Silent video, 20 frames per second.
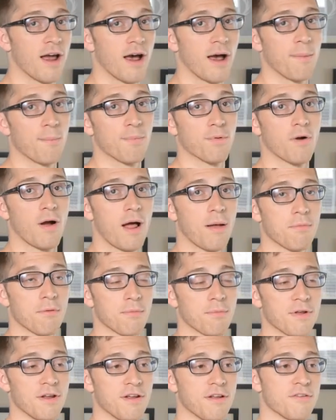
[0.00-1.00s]
I'm
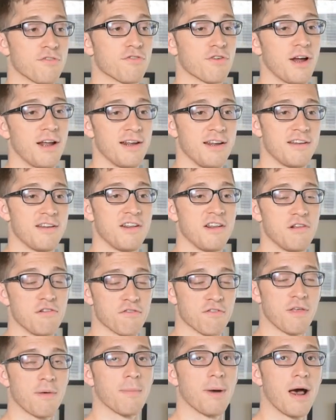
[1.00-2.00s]
probably trying to
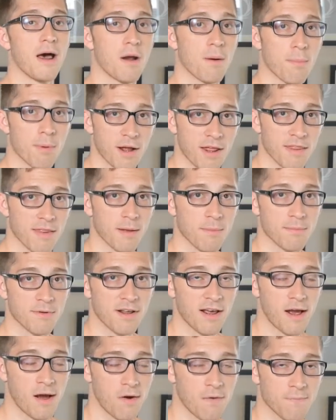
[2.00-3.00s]
teach them how to bring them
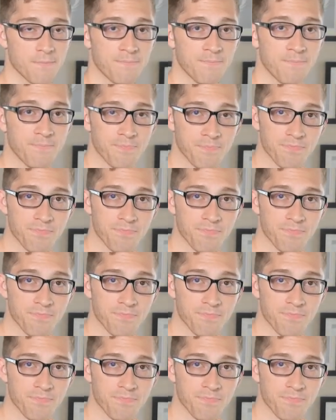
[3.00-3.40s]
down.